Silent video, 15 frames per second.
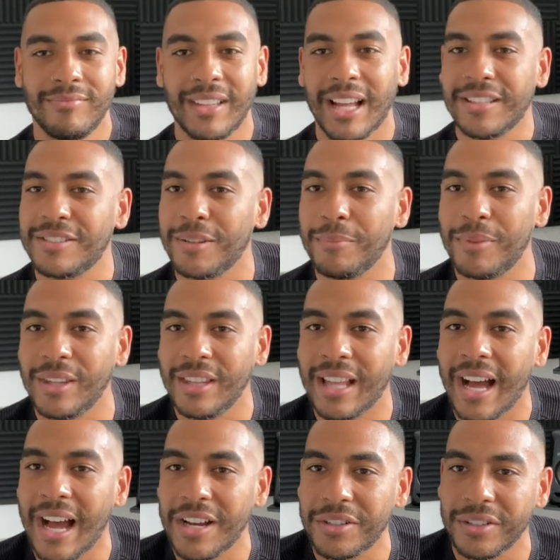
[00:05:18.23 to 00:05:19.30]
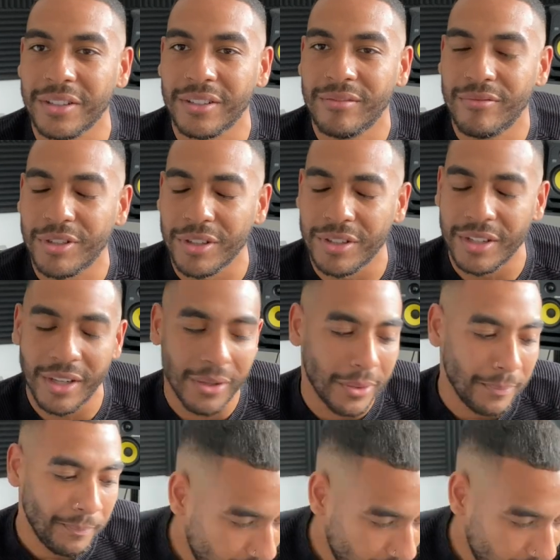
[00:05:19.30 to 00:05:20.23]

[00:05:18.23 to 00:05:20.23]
that's something that I should should do.